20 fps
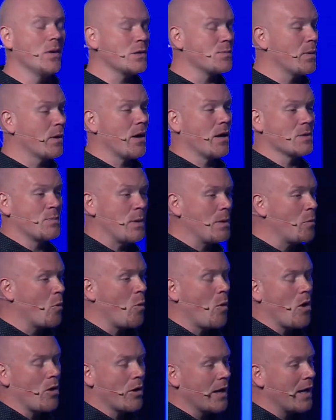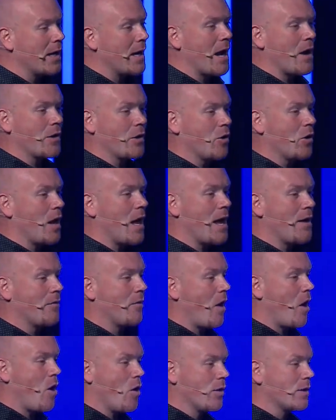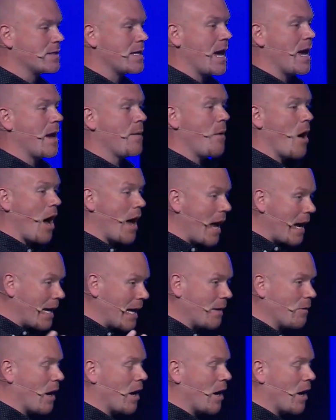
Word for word: it's because people walk in and out of your life all the time, uh, uh,